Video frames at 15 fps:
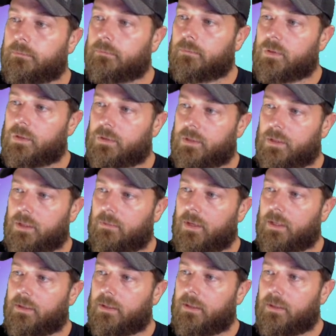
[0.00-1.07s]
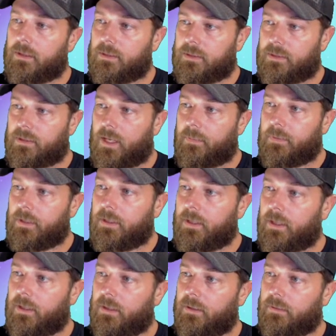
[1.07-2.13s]
So see right there, they zapped it
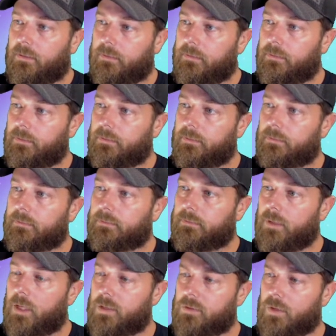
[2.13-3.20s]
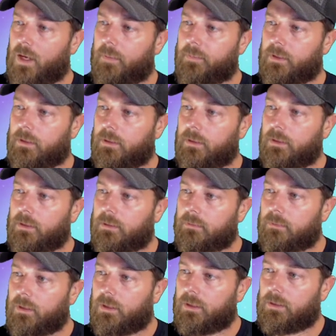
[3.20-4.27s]
down. I dropped it a little
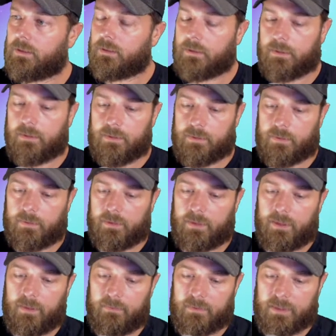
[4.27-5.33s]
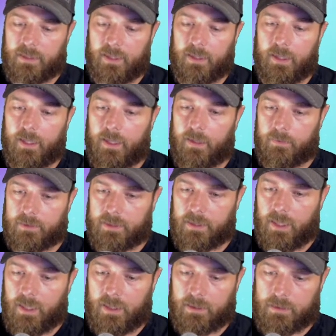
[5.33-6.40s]
wrong, so it didn't even take it out, which
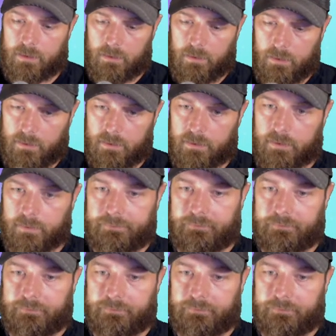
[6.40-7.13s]
kind of sucks.